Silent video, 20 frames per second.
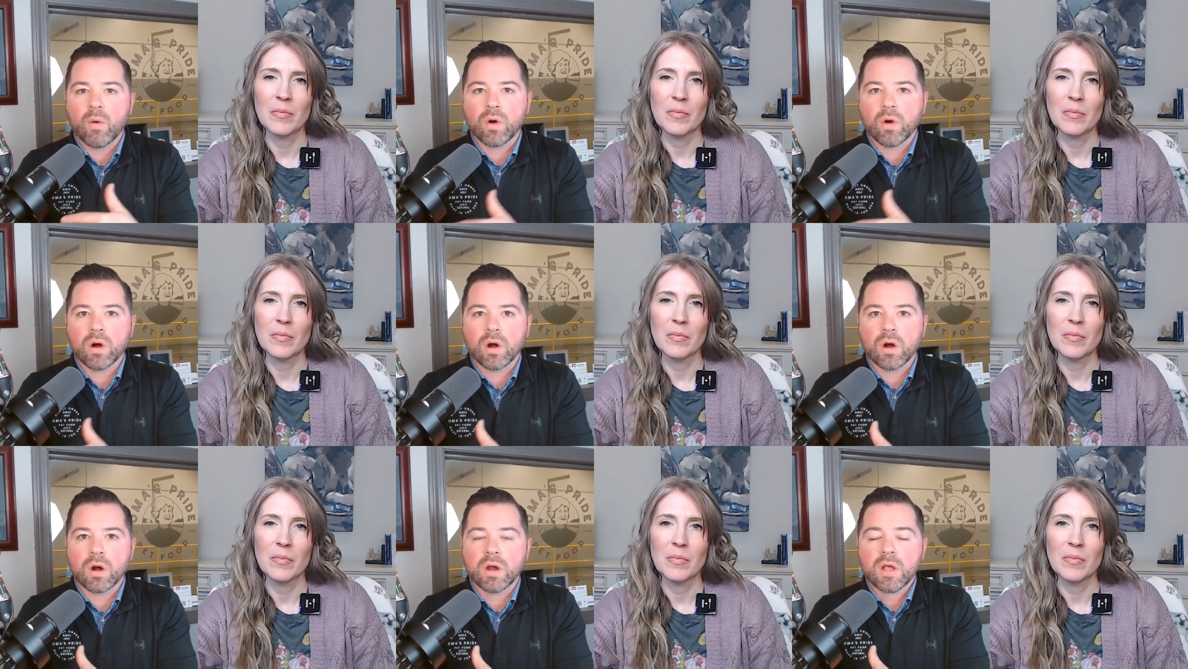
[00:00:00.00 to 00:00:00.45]

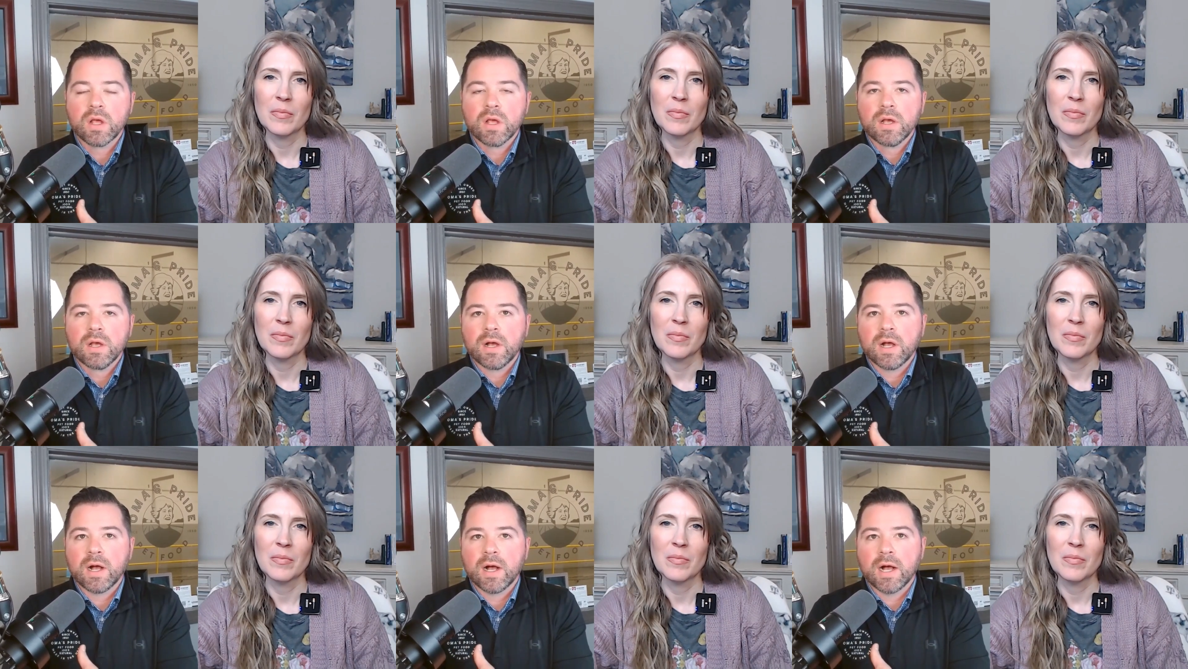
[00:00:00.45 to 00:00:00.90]
Speaker 1: our,
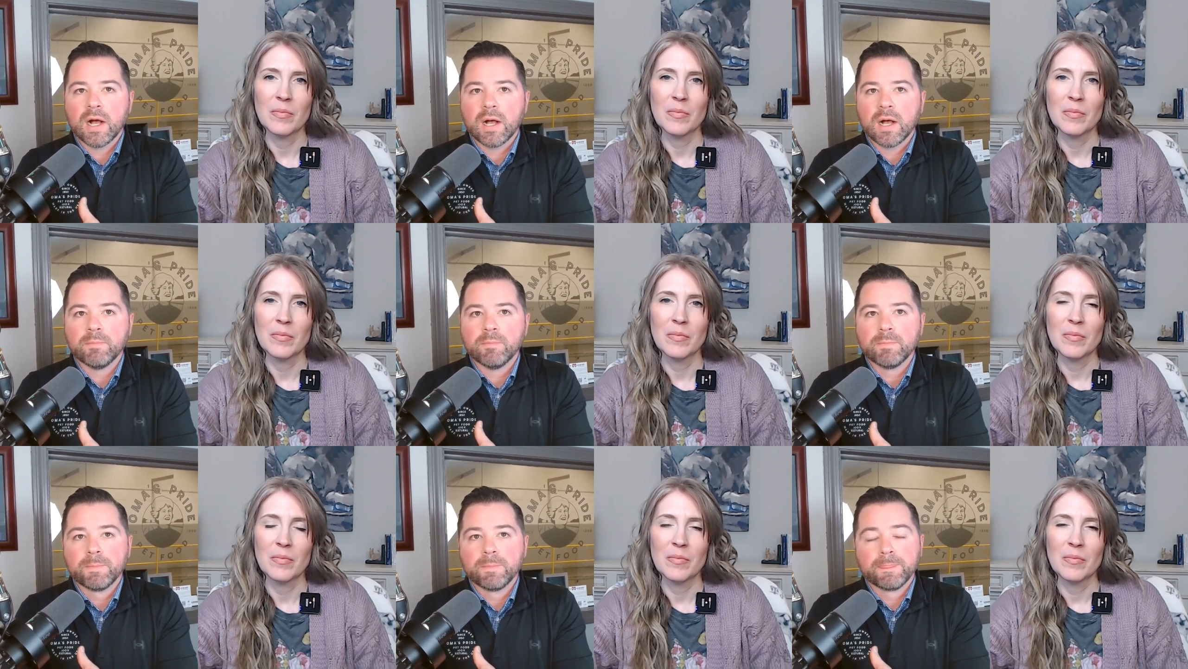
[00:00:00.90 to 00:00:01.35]

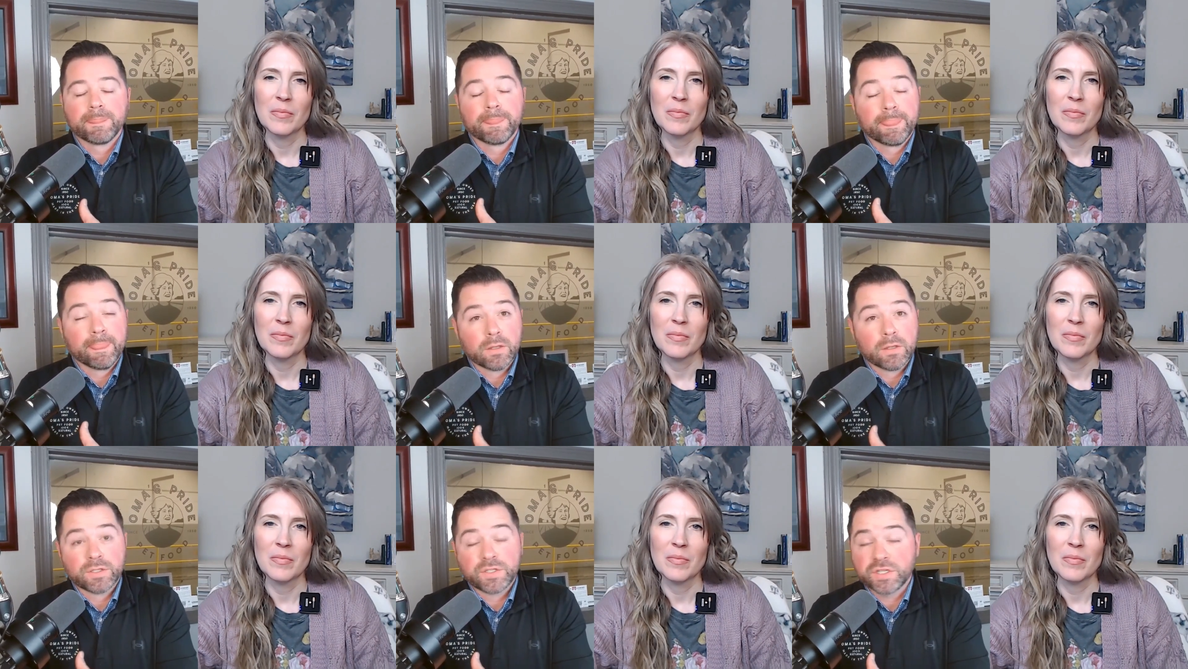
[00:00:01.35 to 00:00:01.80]

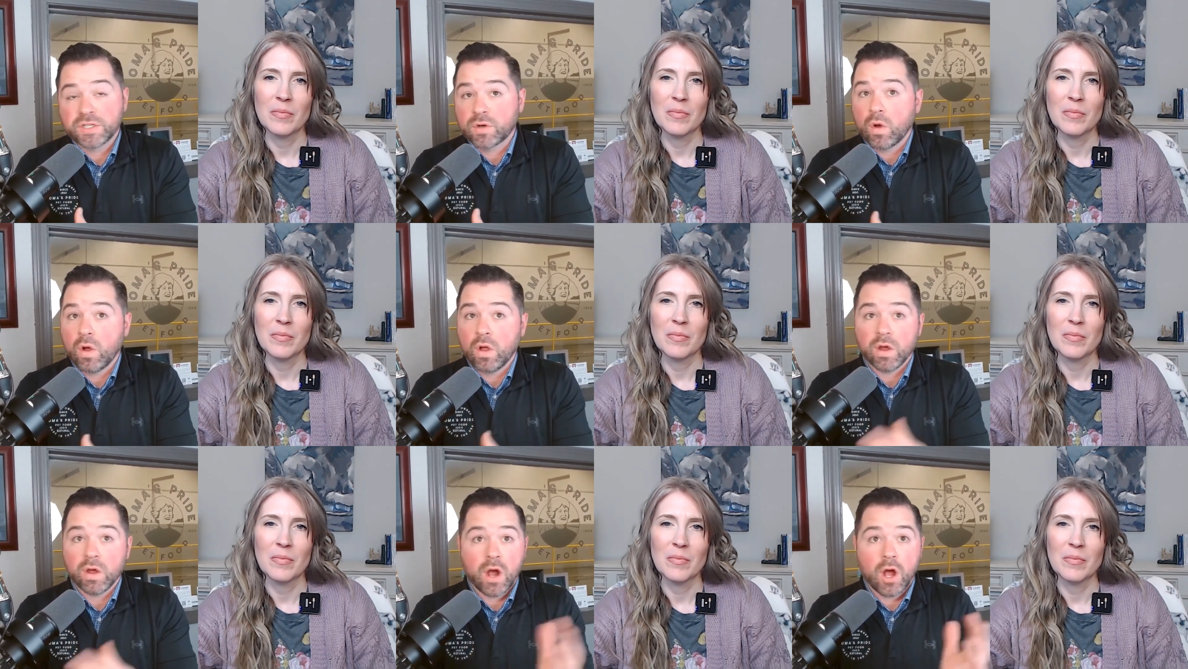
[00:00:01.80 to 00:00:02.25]
she's
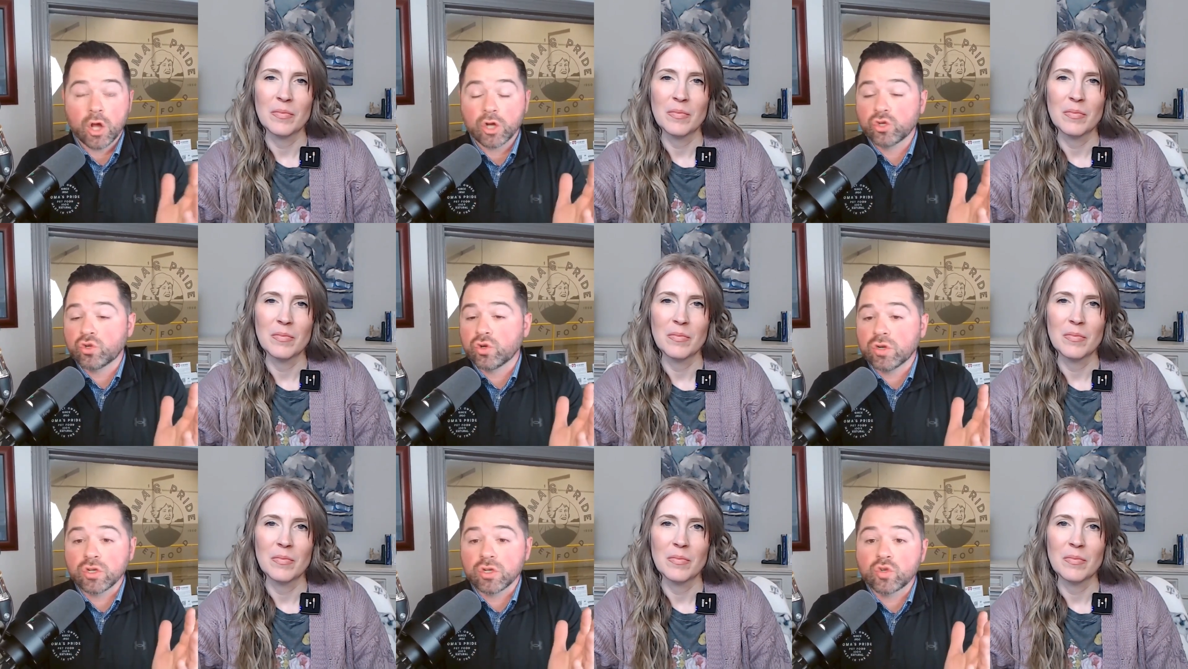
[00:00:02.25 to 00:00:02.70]
call it
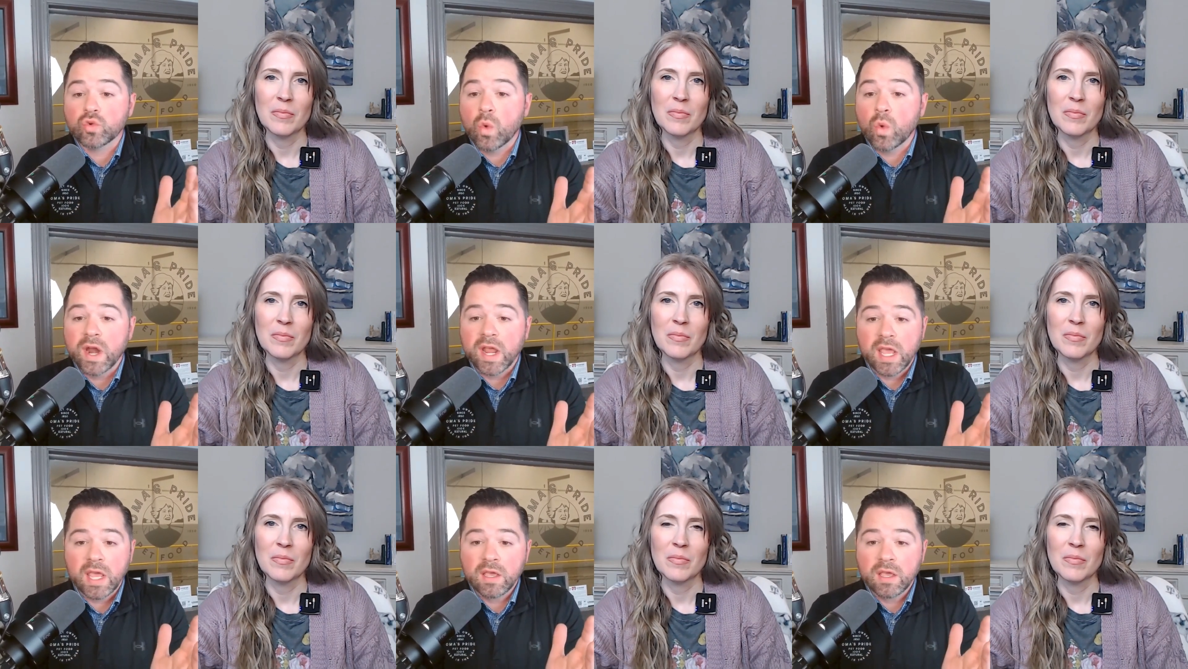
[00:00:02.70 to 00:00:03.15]

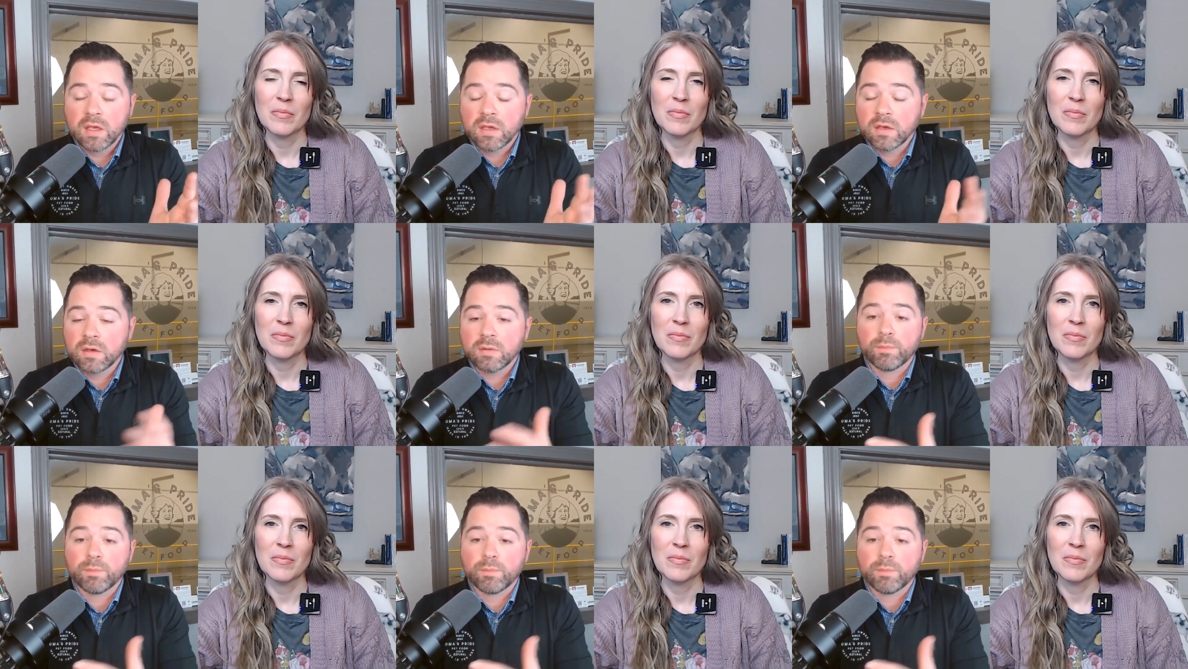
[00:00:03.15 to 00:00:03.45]
120